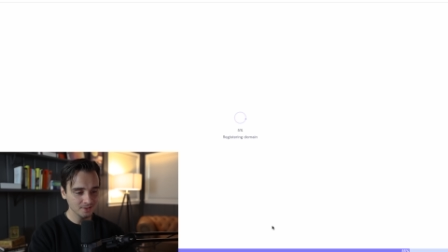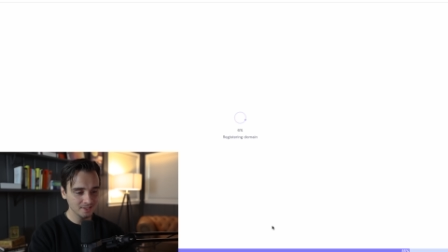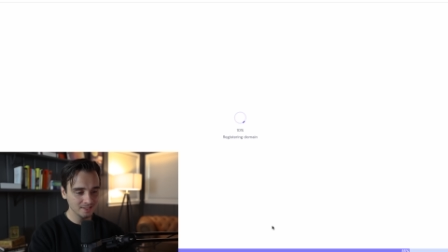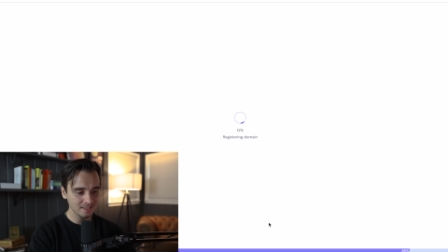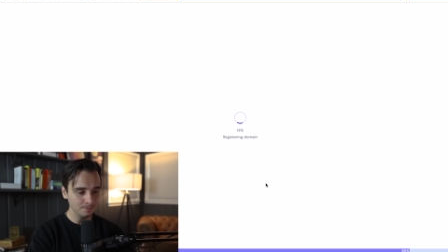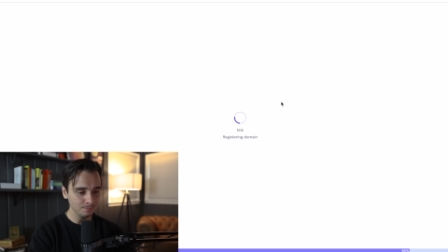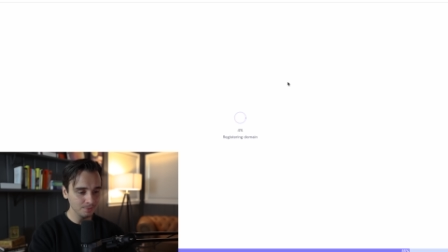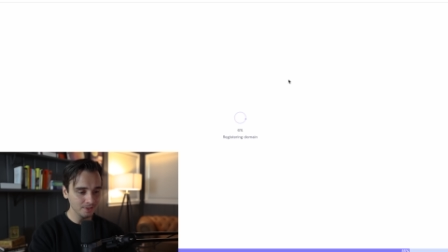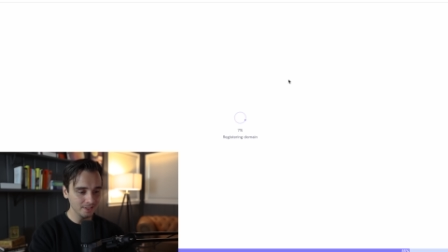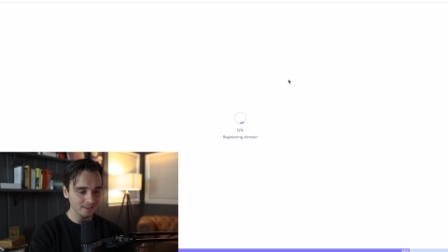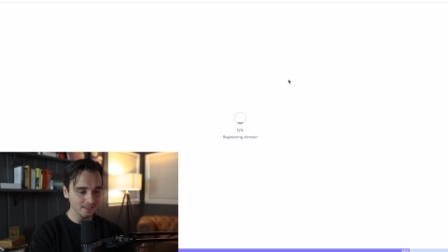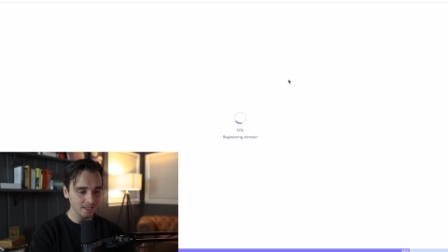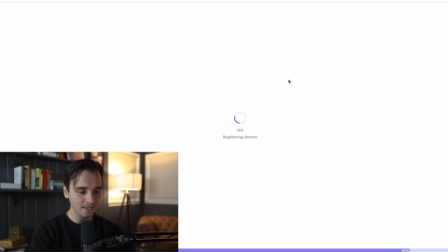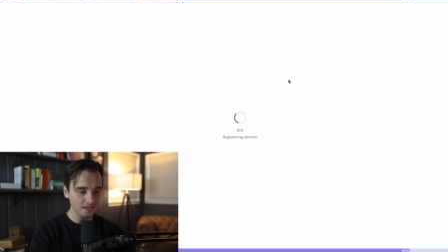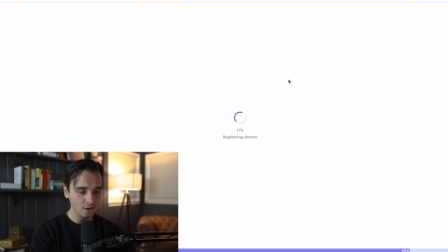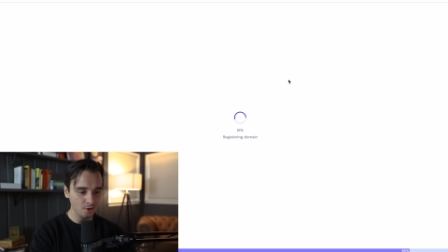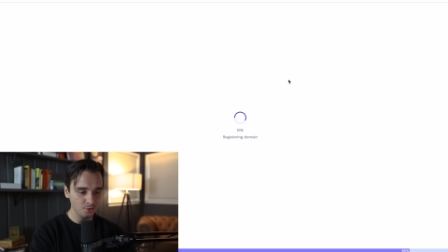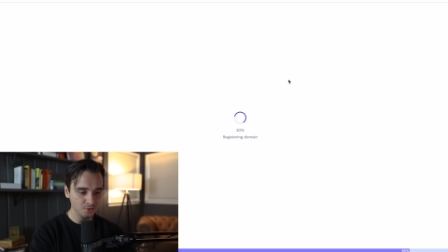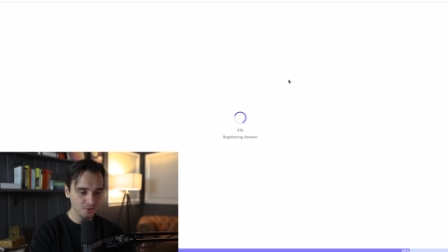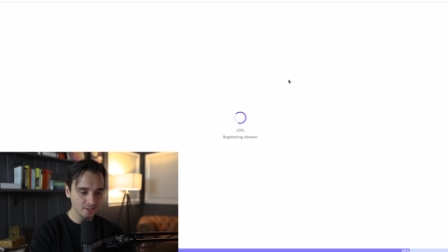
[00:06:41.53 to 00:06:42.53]
simply let
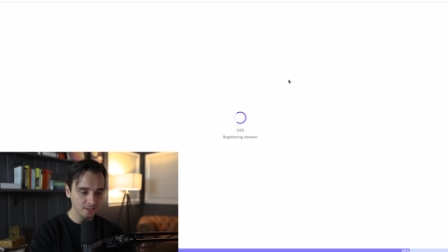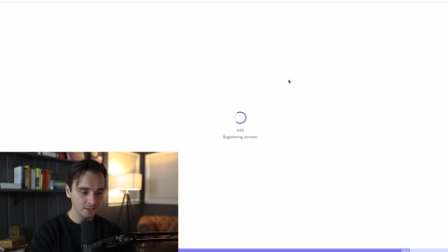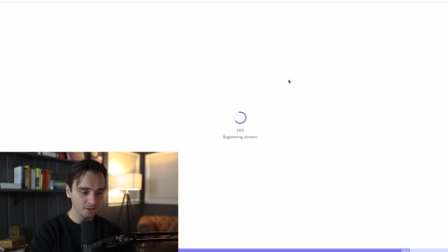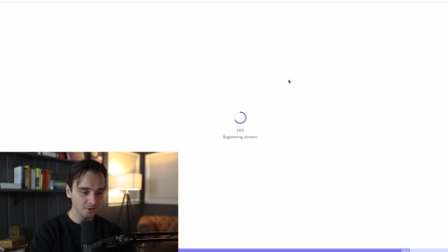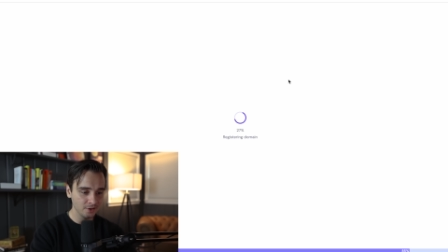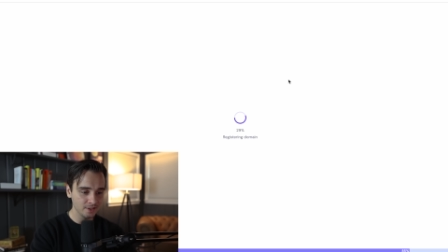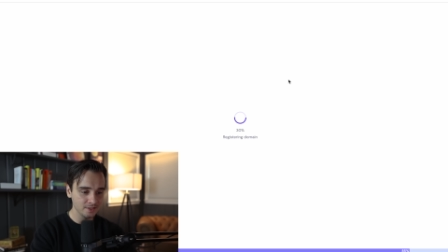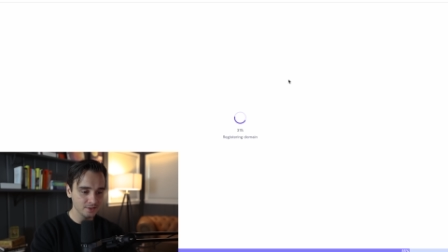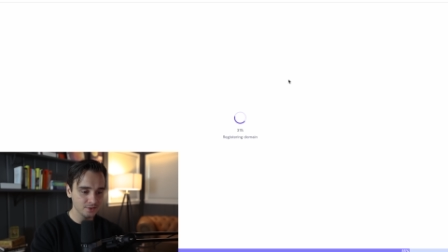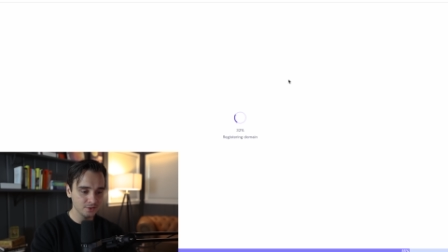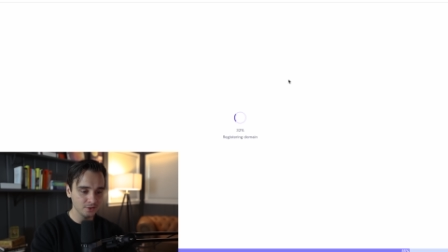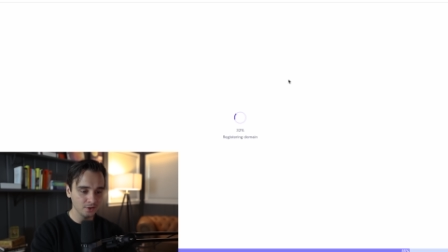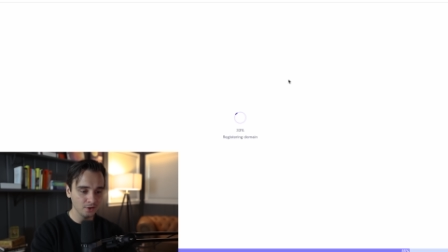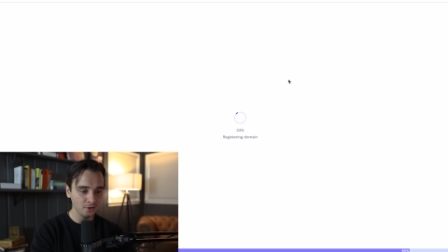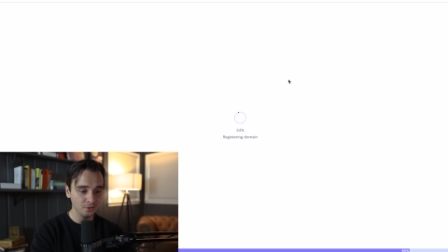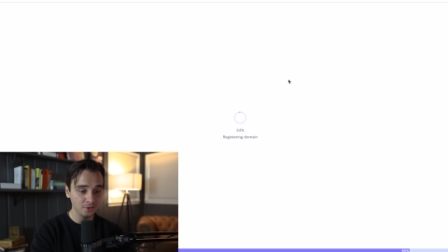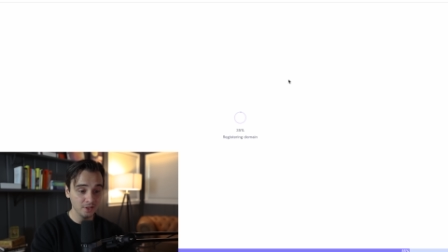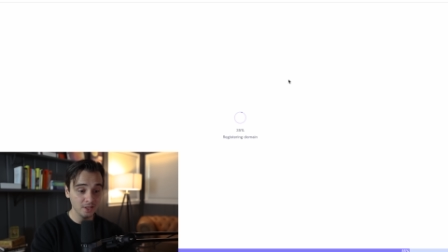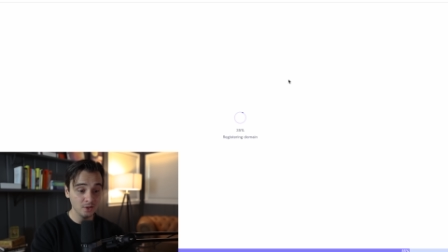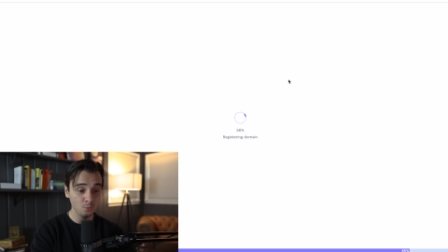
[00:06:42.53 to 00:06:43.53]
Hostinger
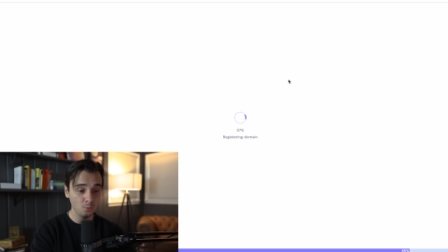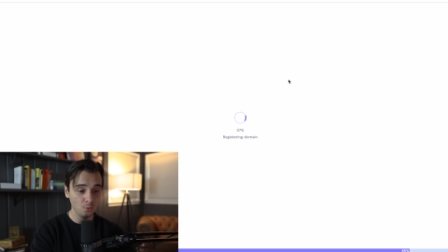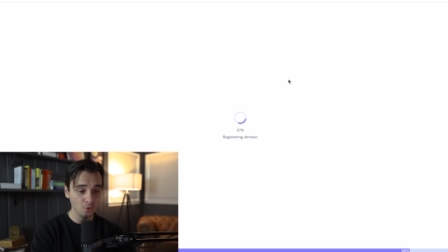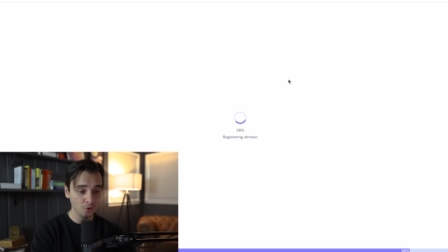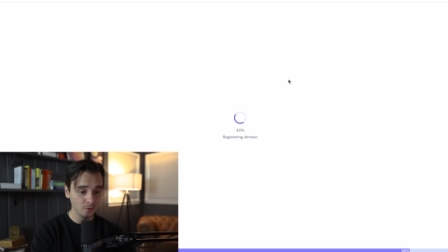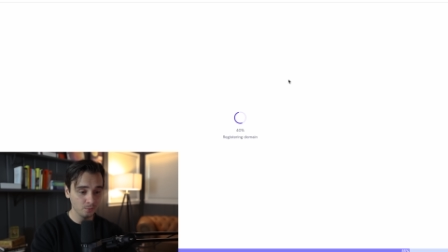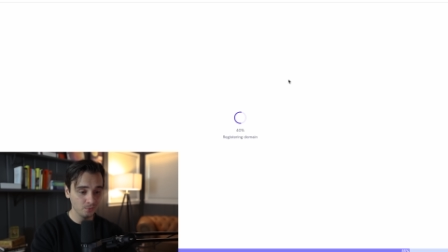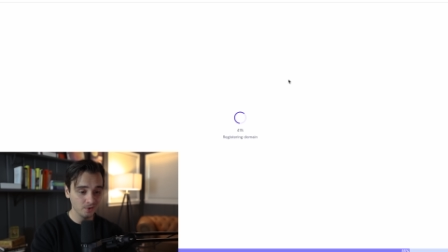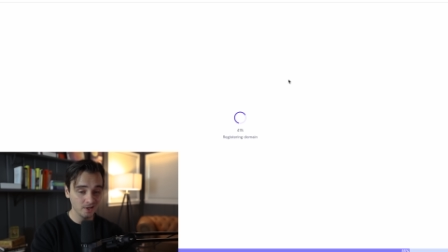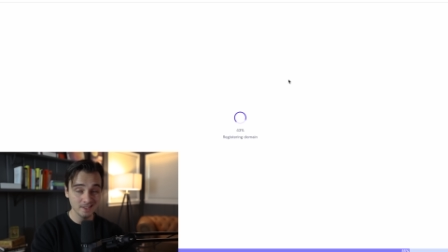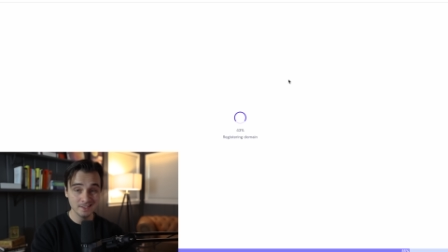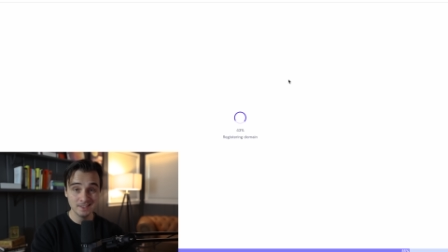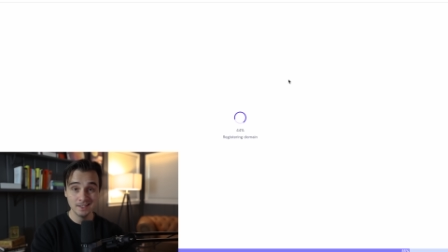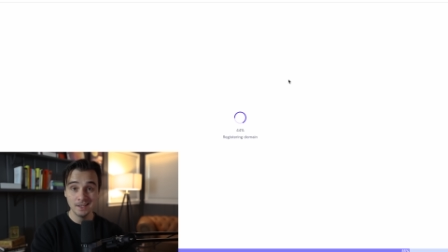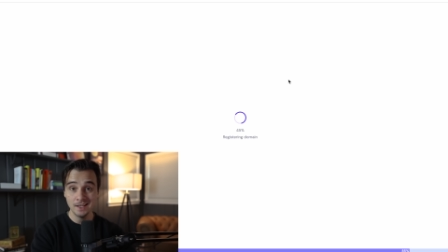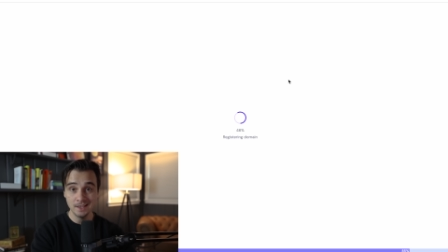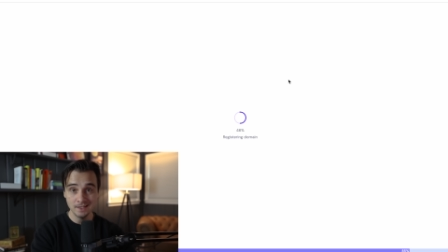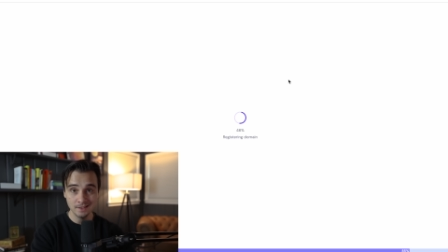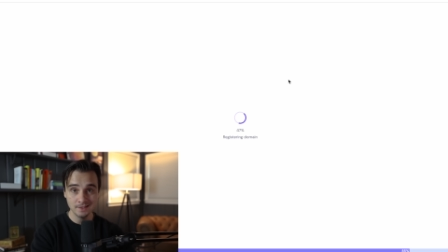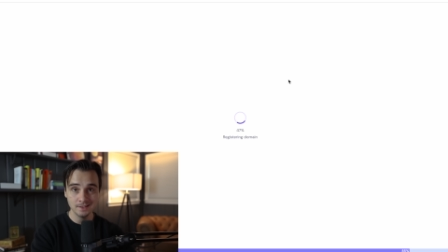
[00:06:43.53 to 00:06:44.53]
install the WordPress
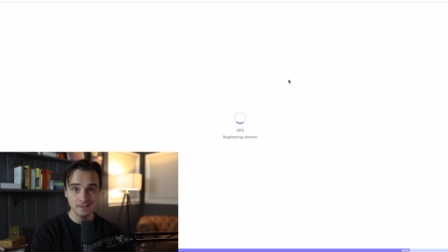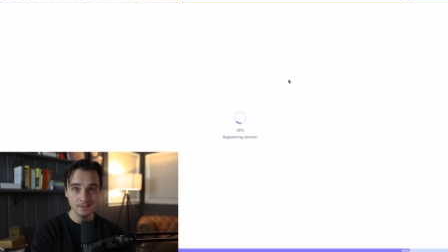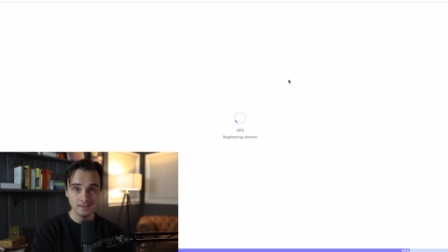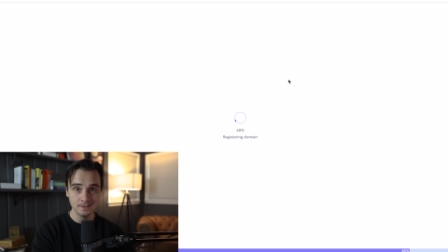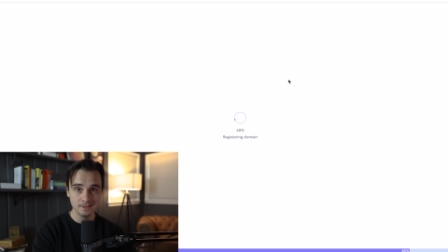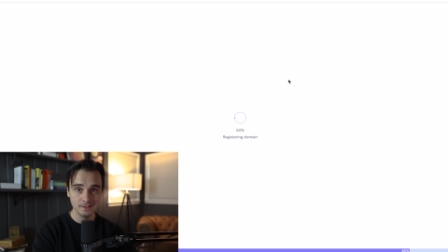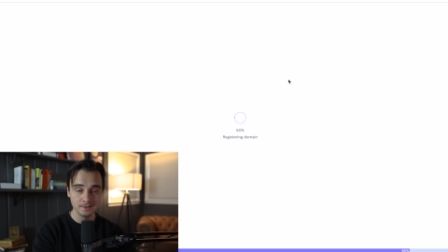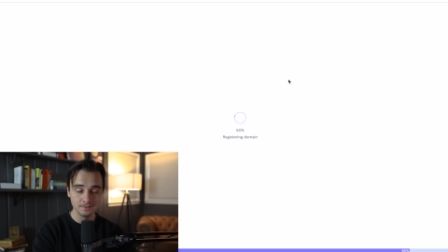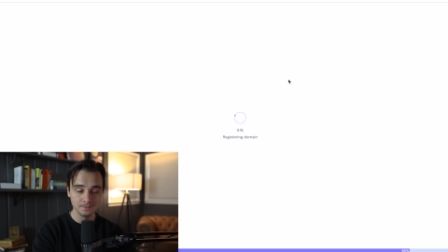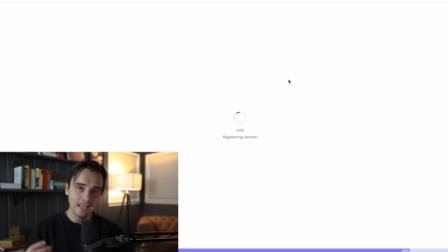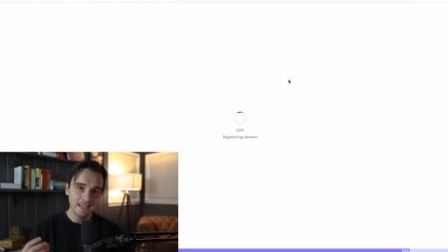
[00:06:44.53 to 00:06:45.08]
instance.